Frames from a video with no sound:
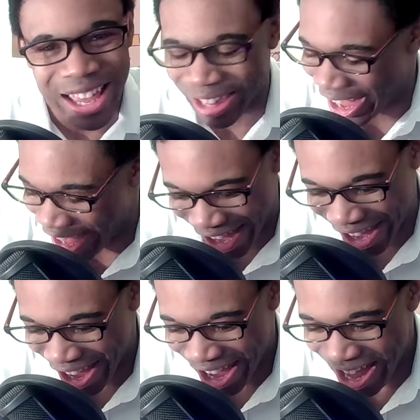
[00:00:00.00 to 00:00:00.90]
Like,
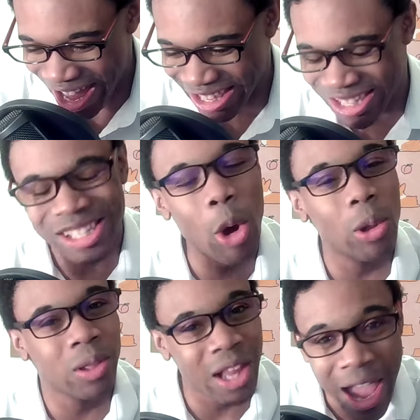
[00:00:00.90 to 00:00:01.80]
it's so
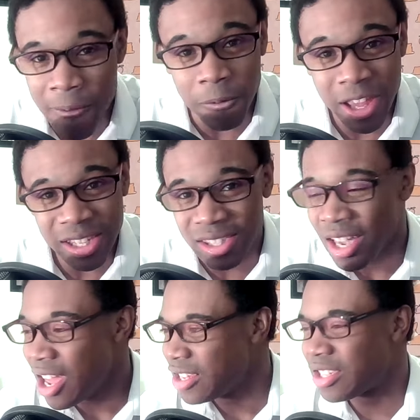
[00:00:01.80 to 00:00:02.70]
lifeless,
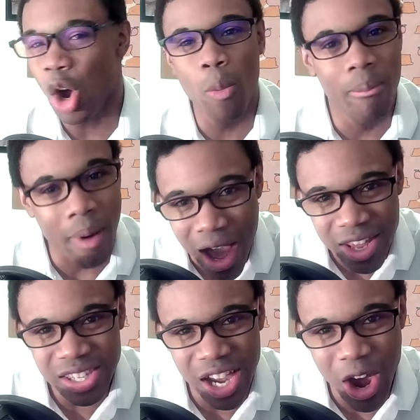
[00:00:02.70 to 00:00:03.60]
so
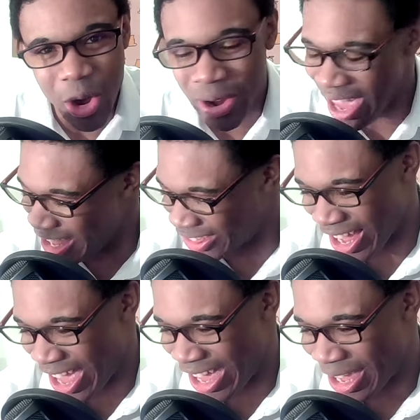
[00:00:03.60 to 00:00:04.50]
monotone, and
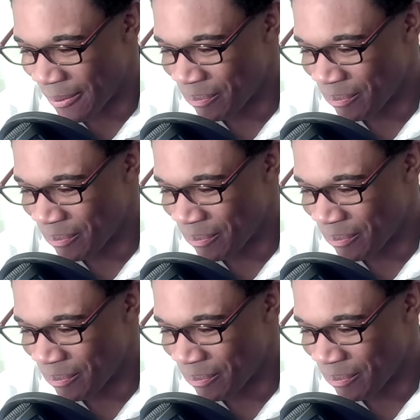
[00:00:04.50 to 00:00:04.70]
like,